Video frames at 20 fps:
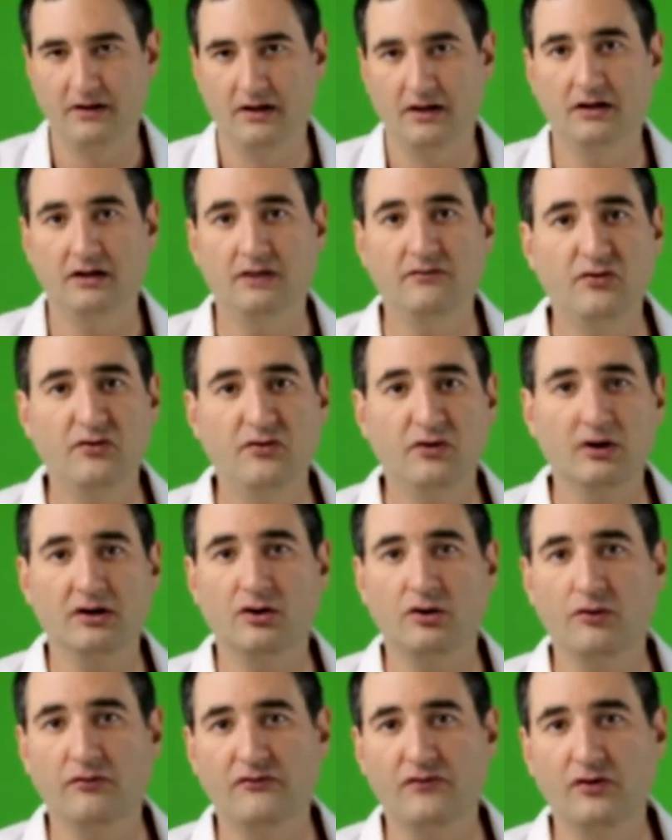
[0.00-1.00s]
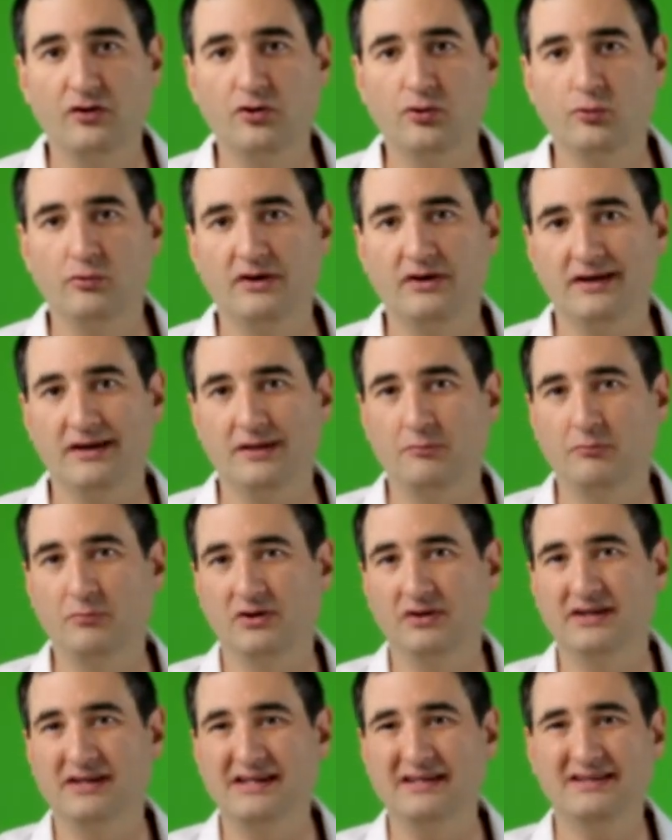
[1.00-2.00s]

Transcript: And if you want to go further with it and build the